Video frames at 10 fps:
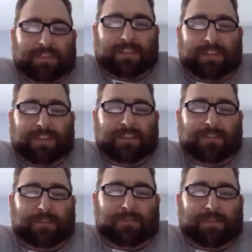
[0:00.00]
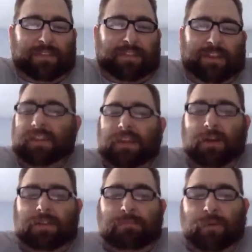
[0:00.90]
So then they go
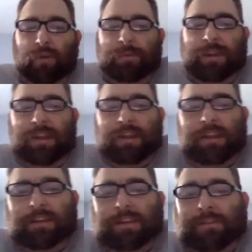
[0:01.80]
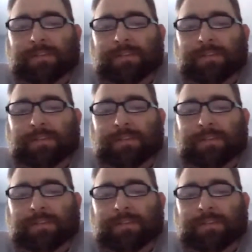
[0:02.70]
to the bullpen, and